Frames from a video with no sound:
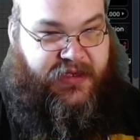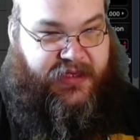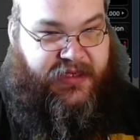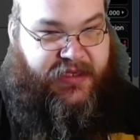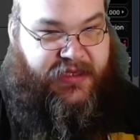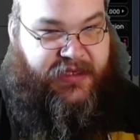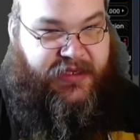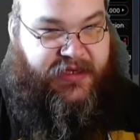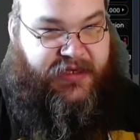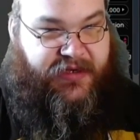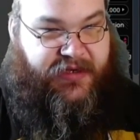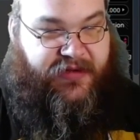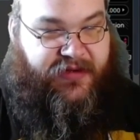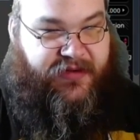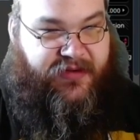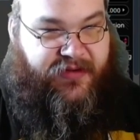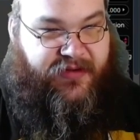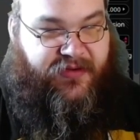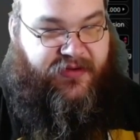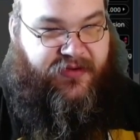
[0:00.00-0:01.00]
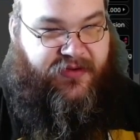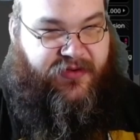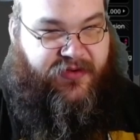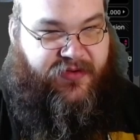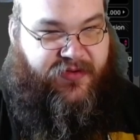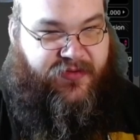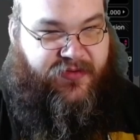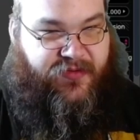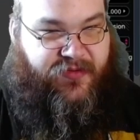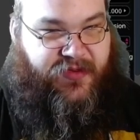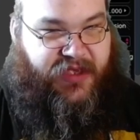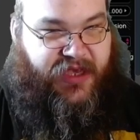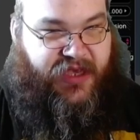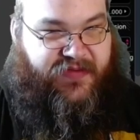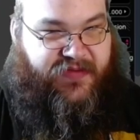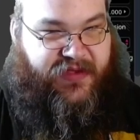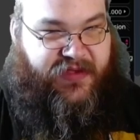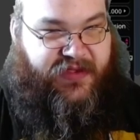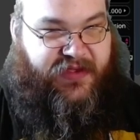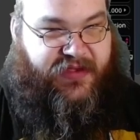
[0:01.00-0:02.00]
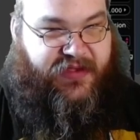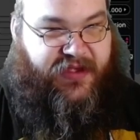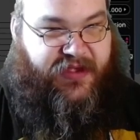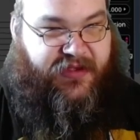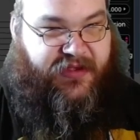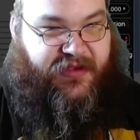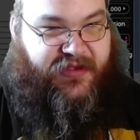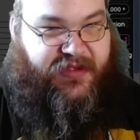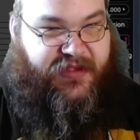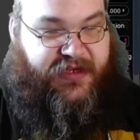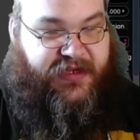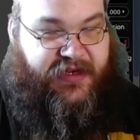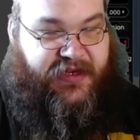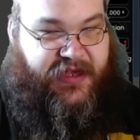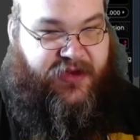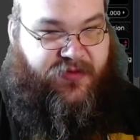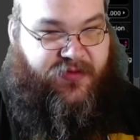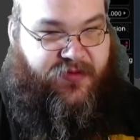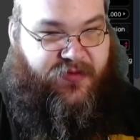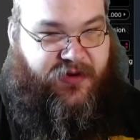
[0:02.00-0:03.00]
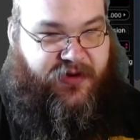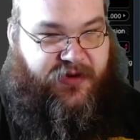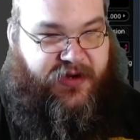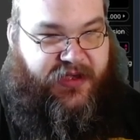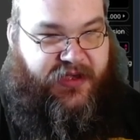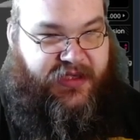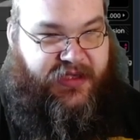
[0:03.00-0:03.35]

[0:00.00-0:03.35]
And we have this nacelle extended outward.